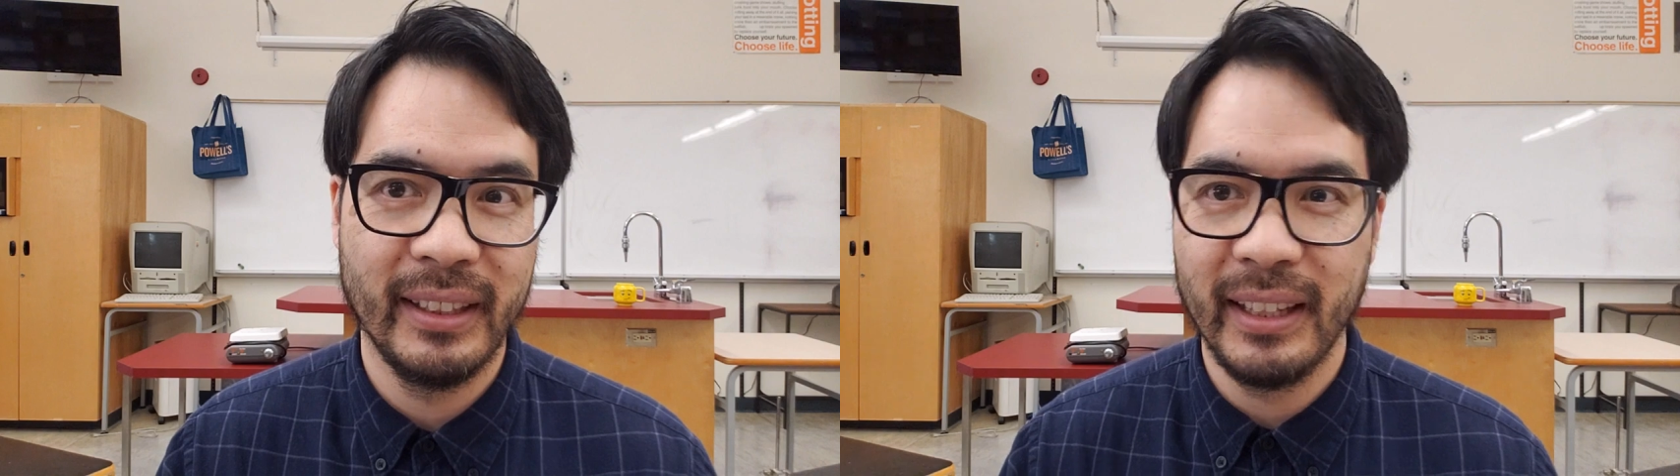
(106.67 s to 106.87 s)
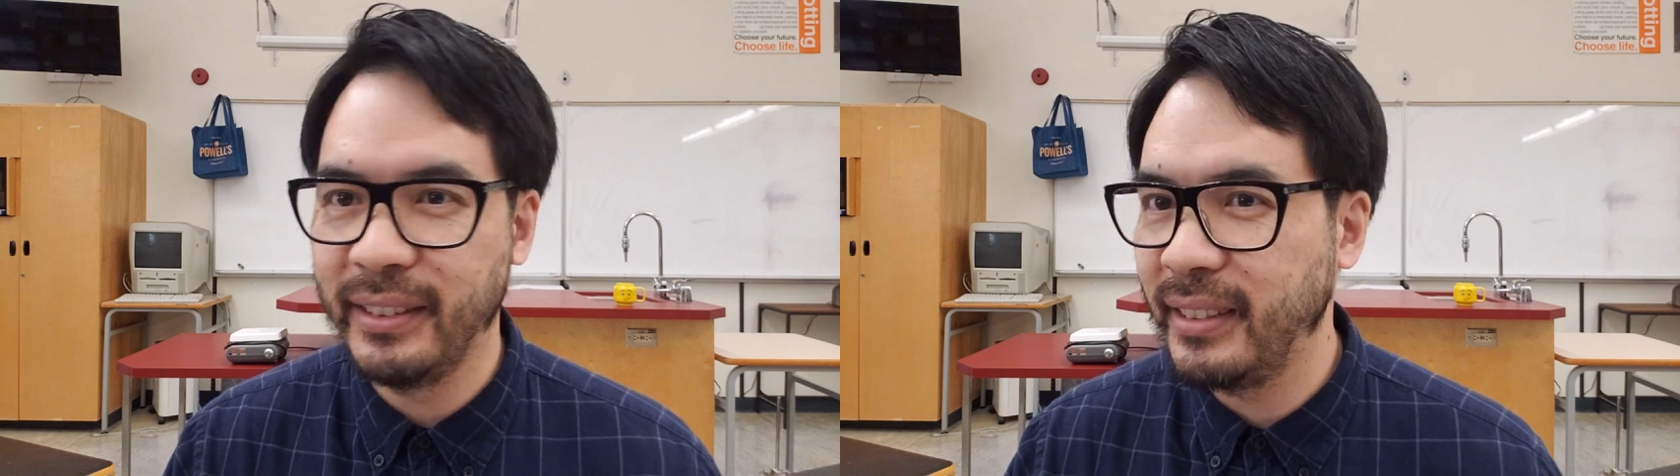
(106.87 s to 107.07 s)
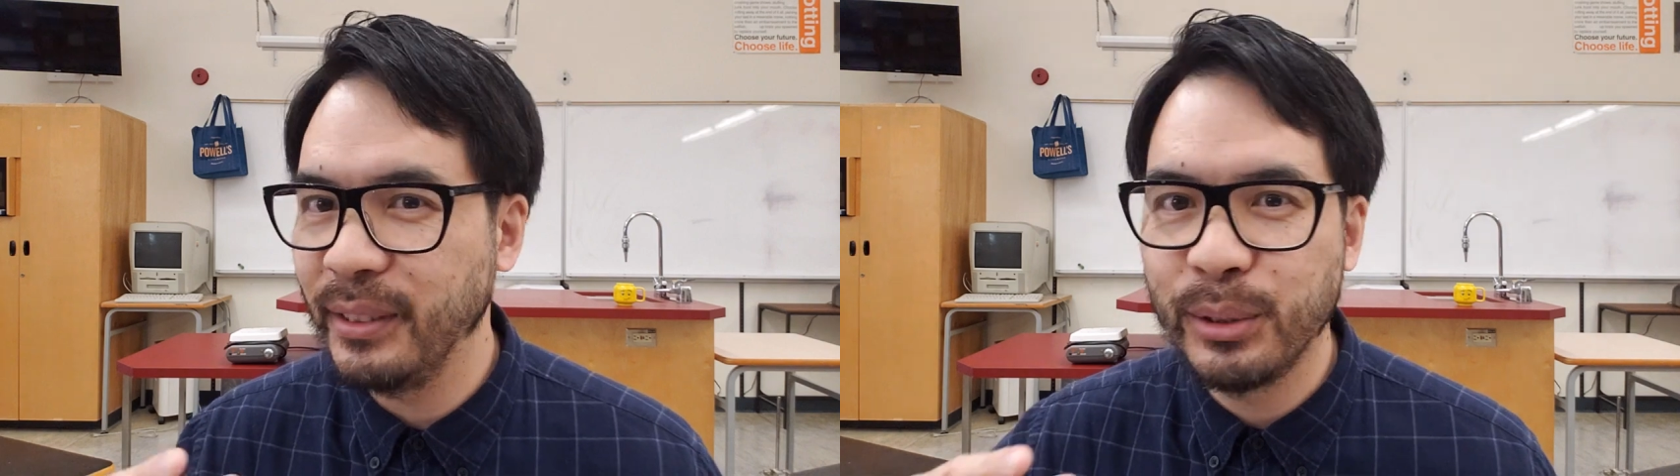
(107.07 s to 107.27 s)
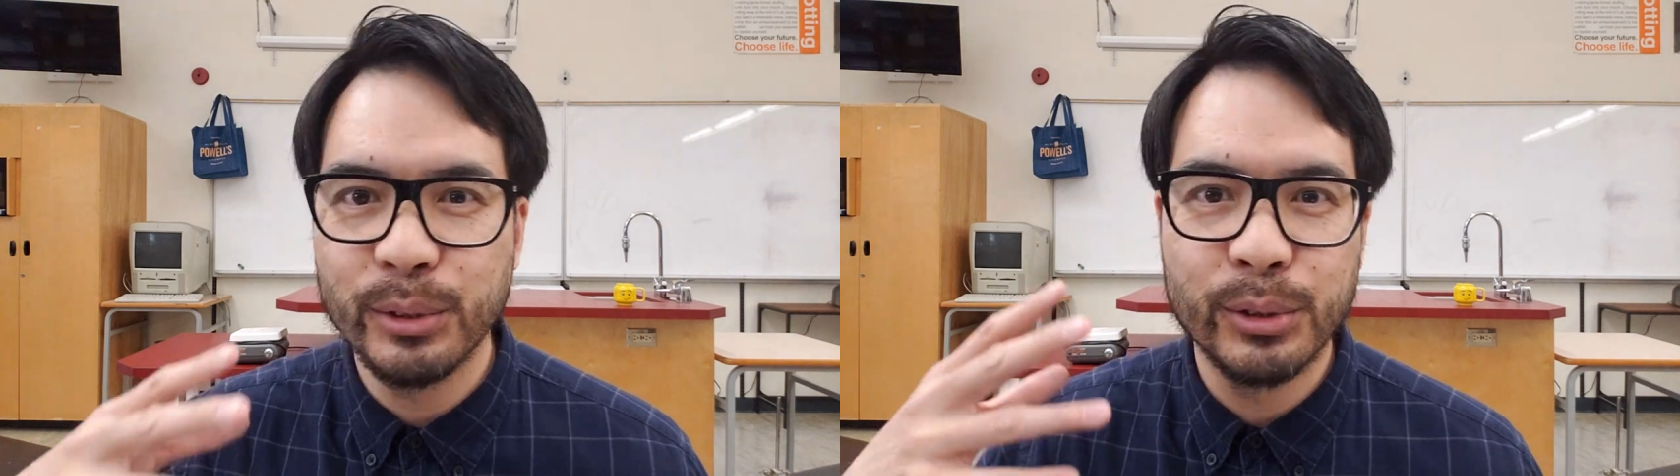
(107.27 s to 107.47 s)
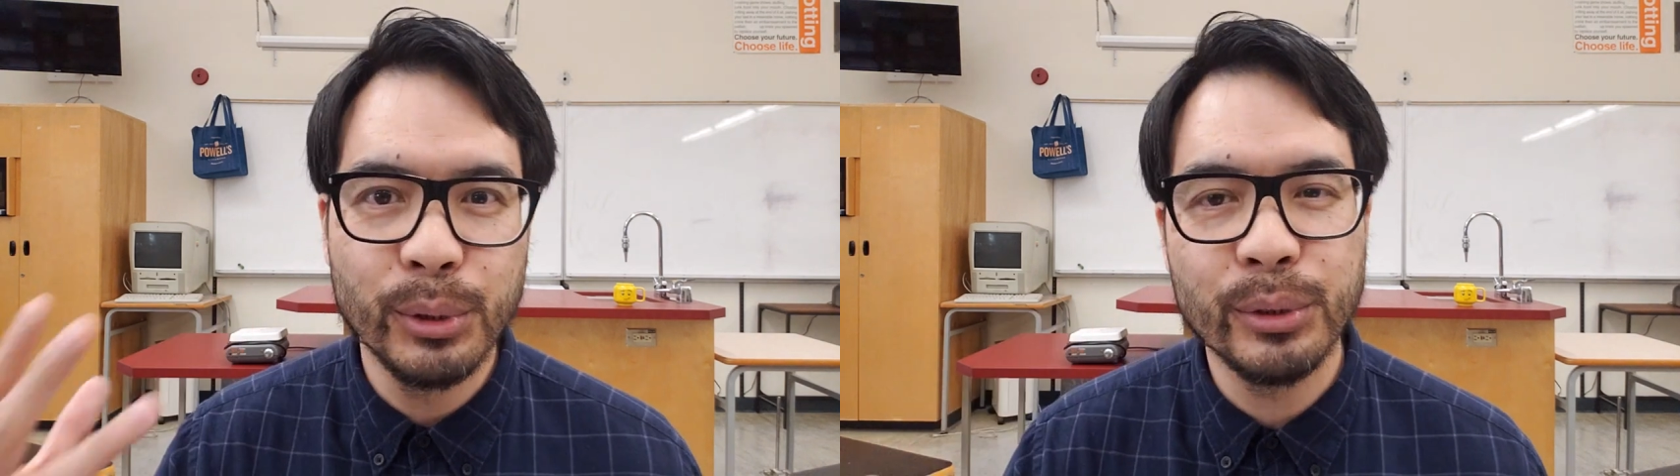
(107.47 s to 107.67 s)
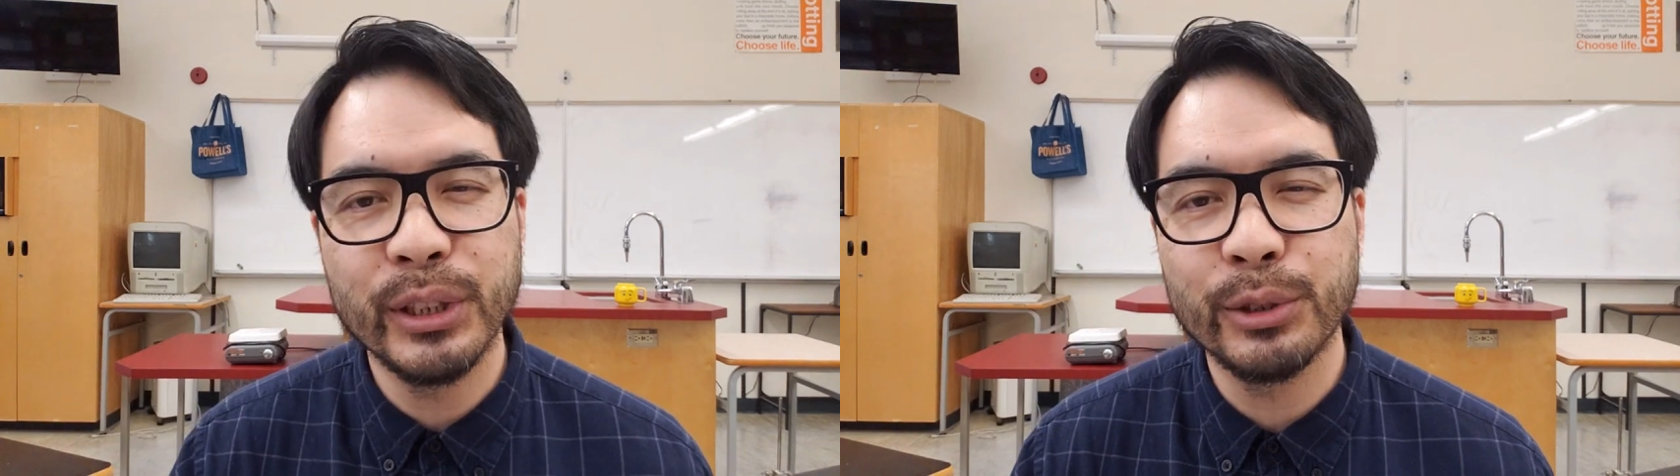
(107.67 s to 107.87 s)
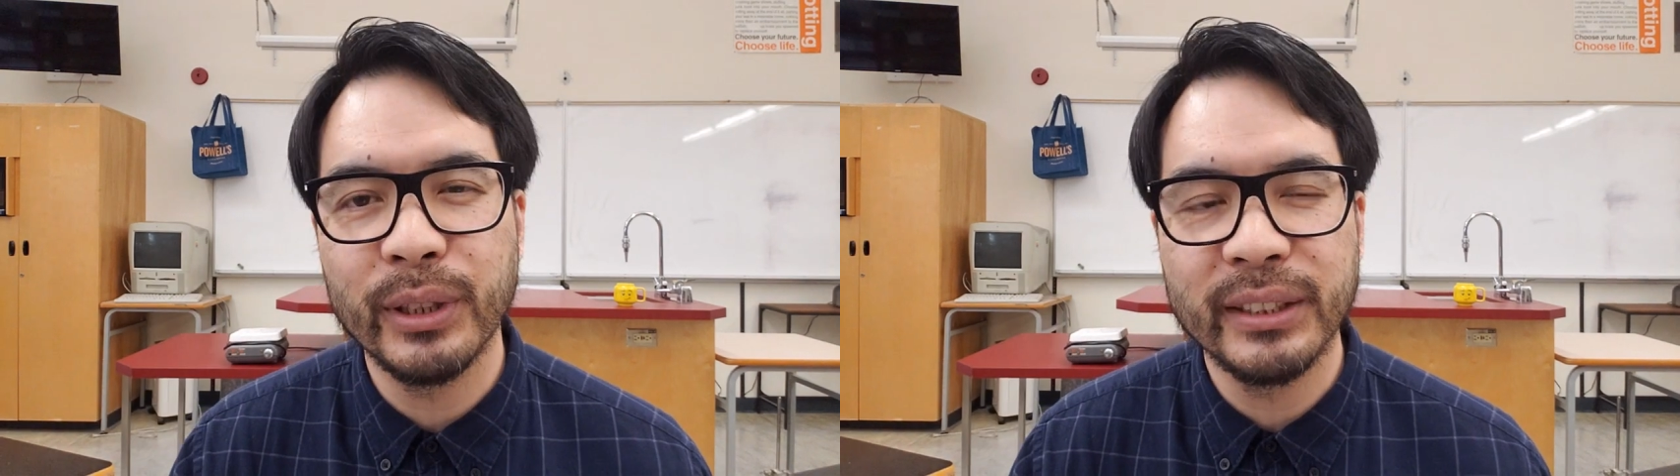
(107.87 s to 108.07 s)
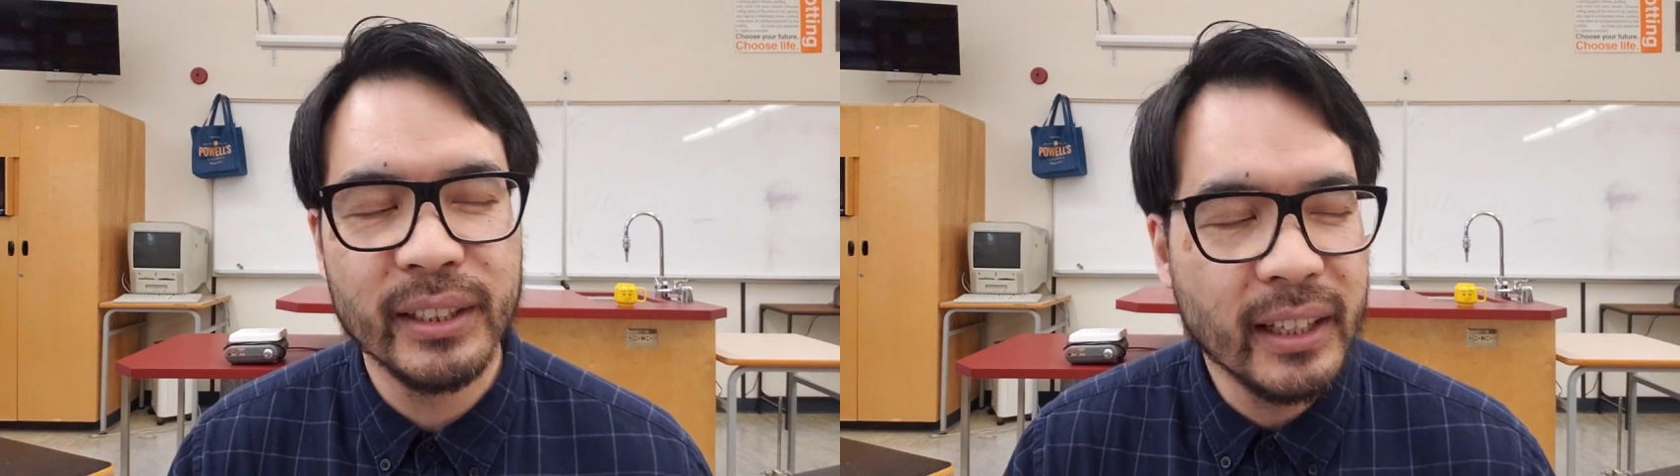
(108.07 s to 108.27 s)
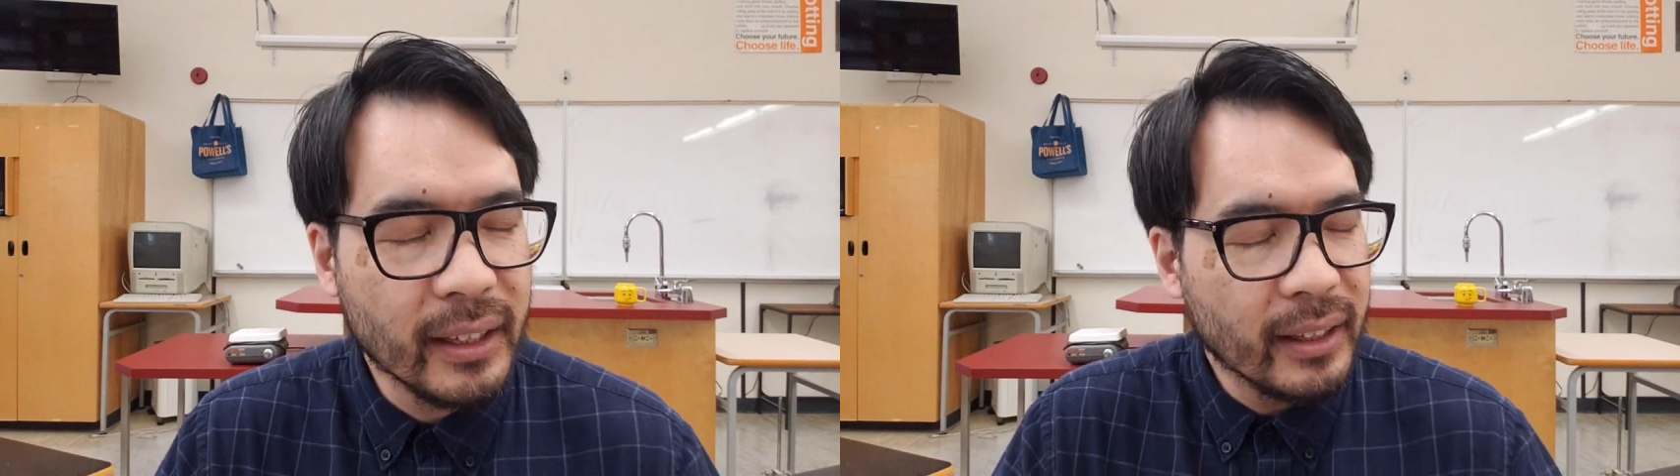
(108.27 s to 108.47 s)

And since school districts